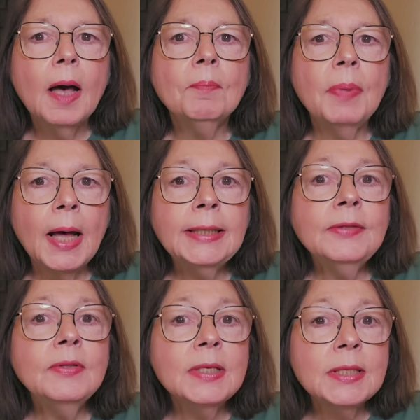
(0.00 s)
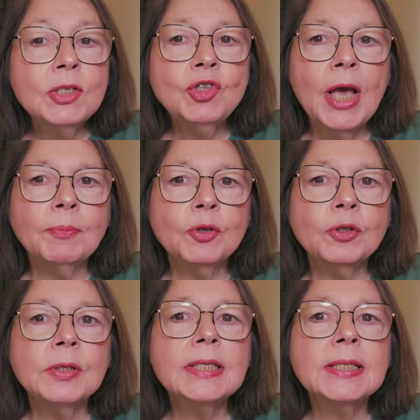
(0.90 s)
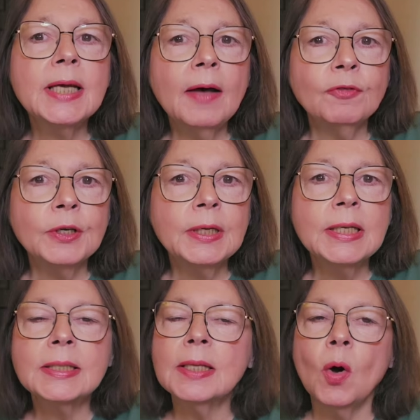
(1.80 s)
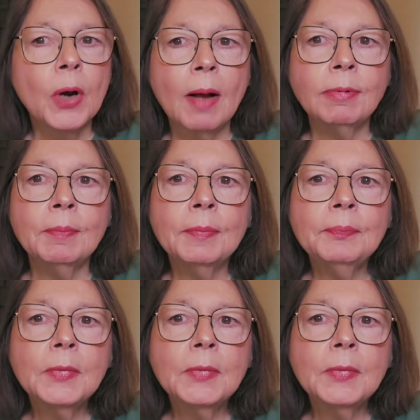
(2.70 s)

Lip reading: But in this chapter, discovery is the problem.